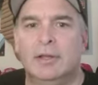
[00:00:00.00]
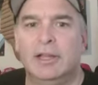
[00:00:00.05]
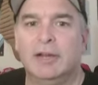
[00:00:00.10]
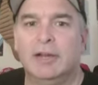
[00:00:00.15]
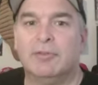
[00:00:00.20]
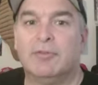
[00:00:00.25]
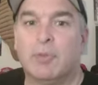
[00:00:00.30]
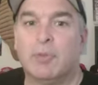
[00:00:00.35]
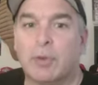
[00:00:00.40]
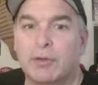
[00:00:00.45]

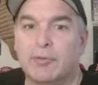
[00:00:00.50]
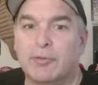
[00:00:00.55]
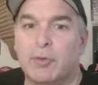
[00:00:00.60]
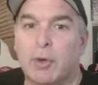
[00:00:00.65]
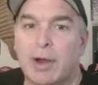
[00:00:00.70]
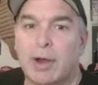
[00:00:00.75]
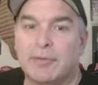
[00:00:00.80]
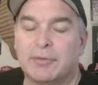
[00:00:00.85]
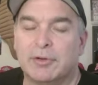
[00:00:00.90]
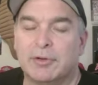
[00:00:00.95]
needed
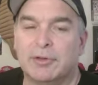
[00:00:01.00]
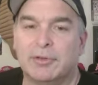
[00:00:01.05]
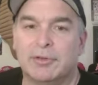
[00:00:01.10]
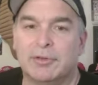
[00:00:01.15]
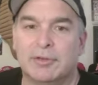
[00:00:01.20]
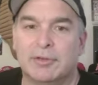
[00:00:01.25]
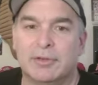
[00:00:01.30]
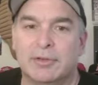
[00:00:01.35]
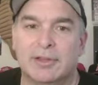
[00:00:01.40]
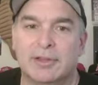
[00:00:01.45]
44 after
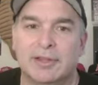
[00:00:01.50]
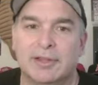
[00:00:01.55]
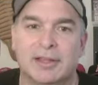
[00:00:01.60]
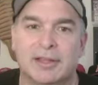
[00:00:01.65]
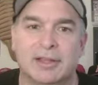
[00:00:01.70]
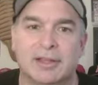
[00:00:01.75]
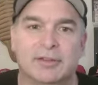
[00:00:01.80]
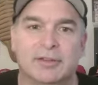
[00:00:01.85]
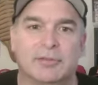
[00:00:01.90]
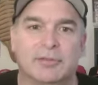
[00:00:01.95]
his
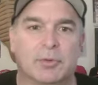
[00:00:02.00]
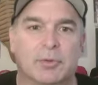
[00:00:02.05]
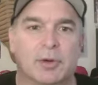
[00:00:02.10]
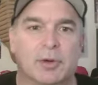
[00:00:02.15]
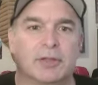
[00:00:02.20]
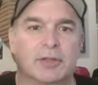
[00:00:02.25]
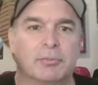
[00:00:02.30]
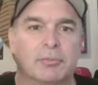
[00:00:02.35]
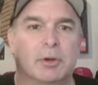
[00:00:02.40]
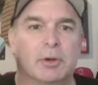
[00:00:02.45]

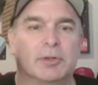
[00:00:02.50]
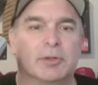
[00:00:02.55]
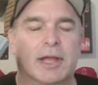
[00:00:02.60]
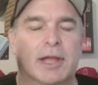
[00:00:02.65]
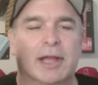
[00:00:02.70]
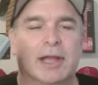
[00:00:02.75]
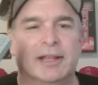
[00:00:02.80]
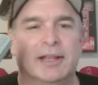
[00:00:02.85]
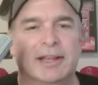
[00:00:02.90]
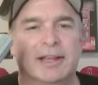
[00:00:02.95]
40th
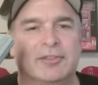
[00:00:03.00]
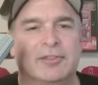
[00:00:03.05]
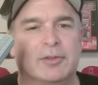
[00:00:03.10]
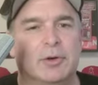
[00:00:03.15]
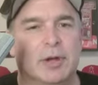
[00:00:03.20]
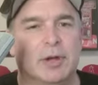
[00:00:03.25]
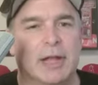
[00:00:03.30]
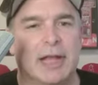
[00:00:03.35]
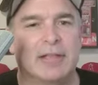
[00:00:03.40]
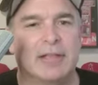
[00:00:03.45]
birthday. He needs
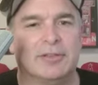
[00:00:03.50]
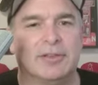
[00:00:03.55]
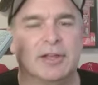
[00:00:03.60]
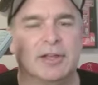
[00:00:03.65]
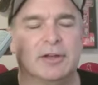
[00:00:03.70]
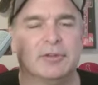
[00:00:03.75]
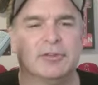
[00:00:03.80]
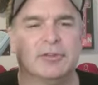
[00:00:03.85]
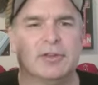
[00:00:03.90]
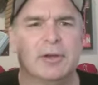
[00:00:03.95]
38
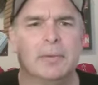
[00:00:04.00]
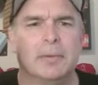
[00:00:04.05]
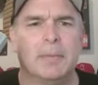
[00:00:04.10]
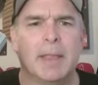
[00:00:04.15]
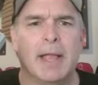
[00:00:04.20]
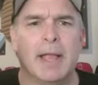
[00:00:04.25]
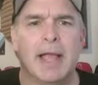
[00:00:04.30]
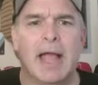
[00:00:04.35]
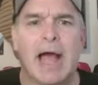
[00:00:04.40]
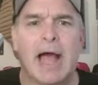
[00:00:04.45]
still. So
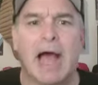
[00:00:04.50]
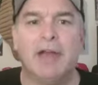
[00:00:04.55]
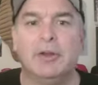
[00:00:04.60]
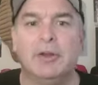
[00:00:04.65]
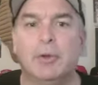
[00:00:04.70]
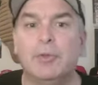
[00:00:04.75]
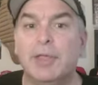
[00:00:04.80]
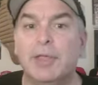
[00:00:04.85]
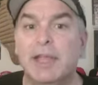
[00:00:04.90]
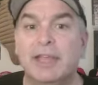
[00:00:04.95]
I
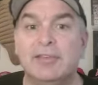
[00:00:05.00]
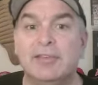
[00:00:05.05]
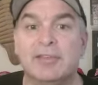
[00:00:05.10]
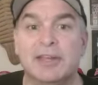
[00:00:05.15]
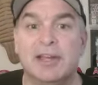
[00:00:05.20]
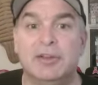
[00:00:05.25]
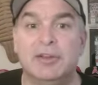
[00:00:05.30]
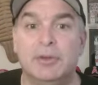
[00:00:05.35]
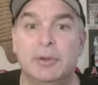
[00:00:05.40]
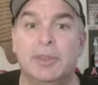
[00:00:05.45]
don't think he's
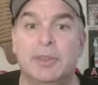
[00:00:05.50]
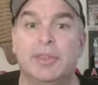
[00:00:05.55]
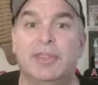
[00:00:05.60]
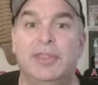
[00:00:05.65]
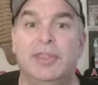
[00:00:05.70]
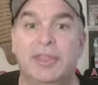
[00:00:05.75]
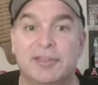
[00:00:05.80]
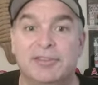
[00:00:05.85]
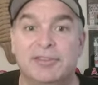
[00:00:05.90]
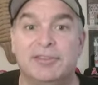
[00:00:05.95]
going to do
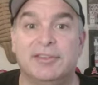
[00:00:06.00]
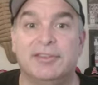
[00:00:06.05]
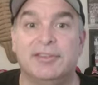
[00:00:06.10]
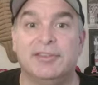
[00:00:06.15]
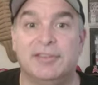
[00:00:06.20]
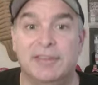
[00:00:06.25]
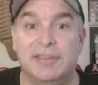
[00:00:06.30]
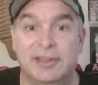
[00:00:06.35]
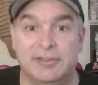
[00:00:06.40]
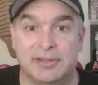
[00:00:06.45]
it this
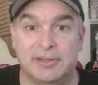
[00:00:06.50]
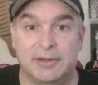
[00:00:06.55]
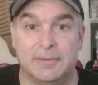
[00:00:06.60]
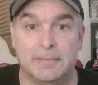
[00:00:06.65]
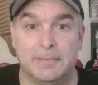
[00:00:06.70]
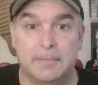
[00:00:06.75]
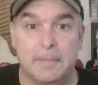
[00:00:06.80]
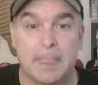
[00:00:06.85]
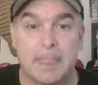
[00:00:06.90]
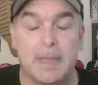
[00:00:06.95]

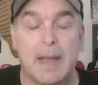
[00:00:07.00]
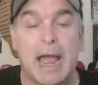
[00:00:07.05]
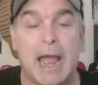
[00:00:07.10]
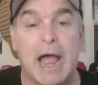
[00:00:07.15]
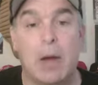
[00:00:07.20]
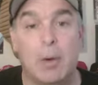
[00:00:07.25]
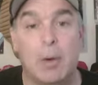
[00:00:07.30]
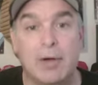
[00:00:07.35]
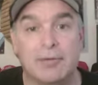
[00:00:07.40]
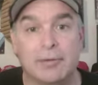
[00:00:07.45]
season.
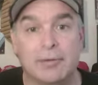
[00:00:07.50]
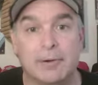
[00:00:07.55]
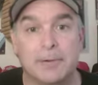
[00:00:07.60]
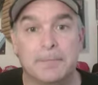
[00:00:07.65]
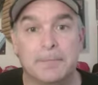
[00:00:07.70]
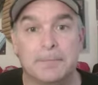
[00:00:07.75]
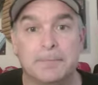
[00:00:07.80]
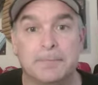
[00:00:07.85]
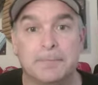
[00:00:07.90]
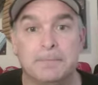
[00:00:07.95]
However,